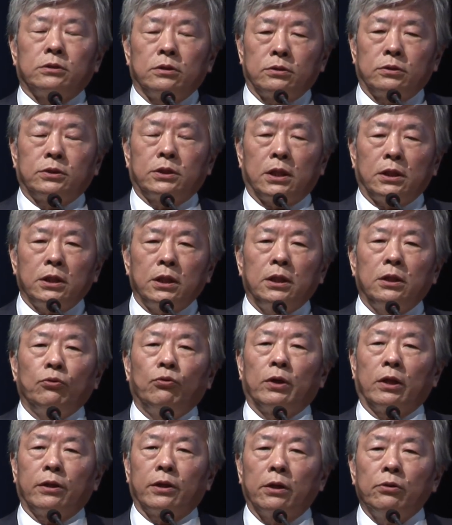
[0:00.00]
study
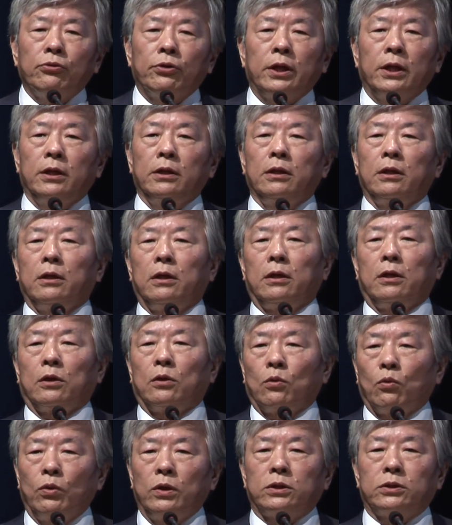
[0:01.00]
or theory,
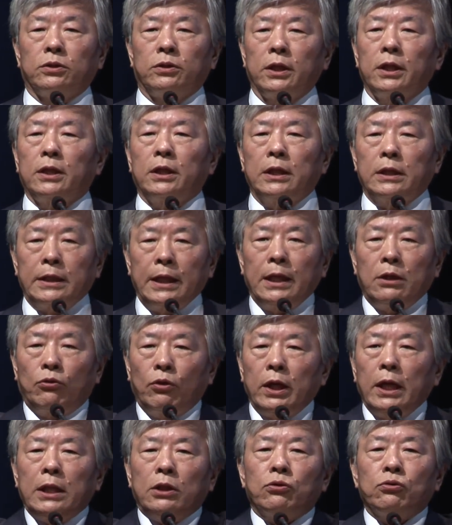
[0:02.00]
which really dig
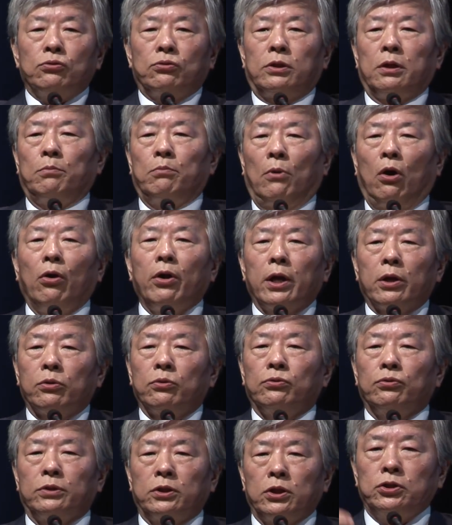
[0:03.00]
into the
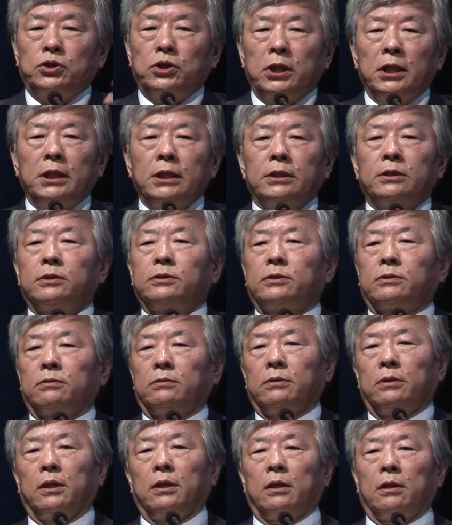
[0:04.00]
molecule, genes,
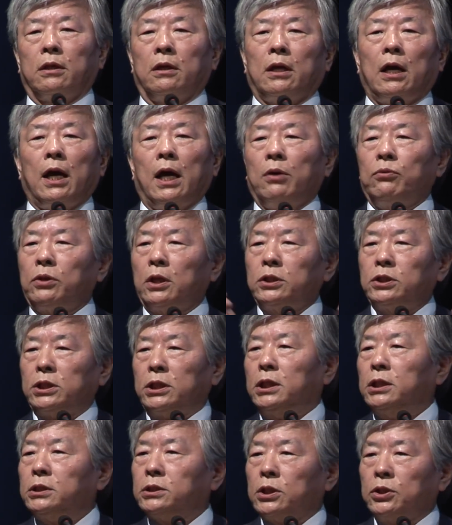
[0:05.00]
and how the
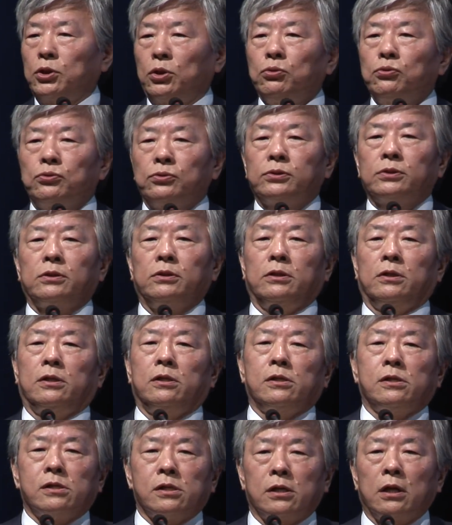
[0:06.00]
genes are used,
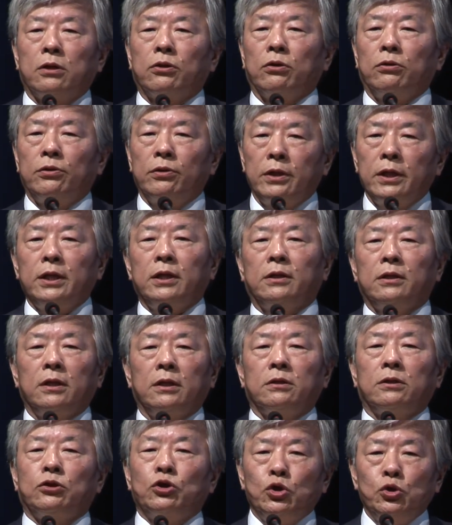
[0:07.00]
is
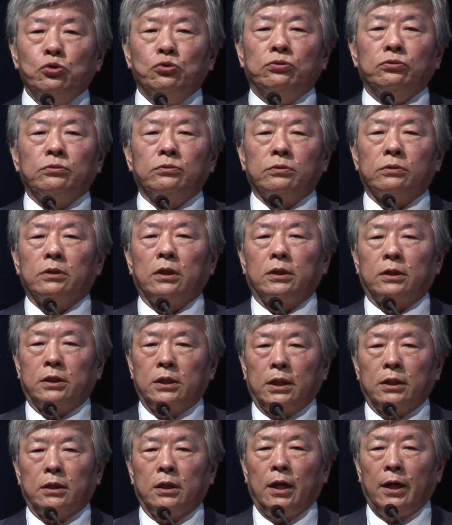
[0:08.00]
really new at
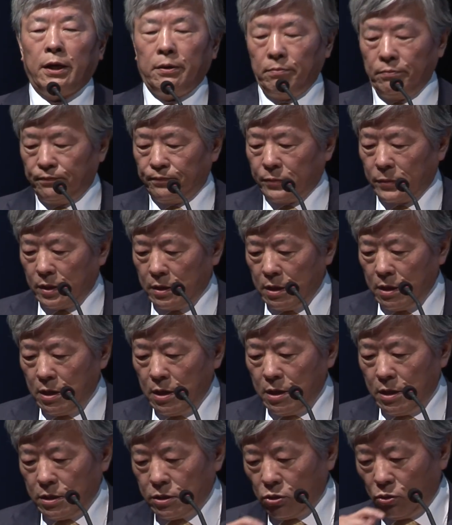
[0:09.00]
that time.
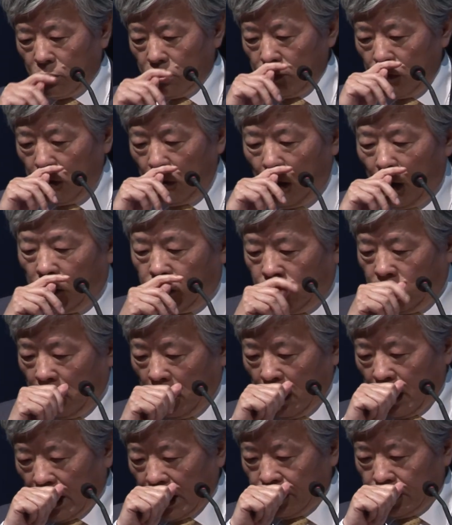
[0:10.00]
So
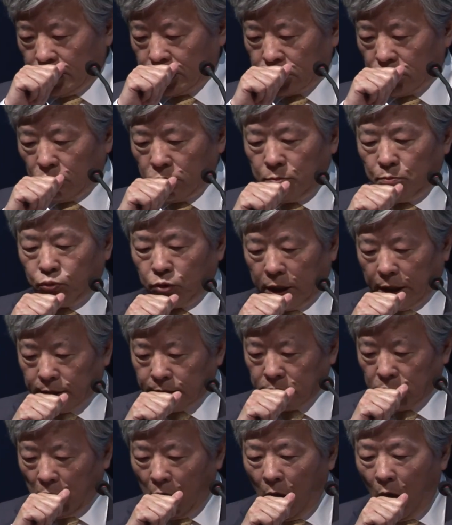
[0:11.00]
I was so impressed.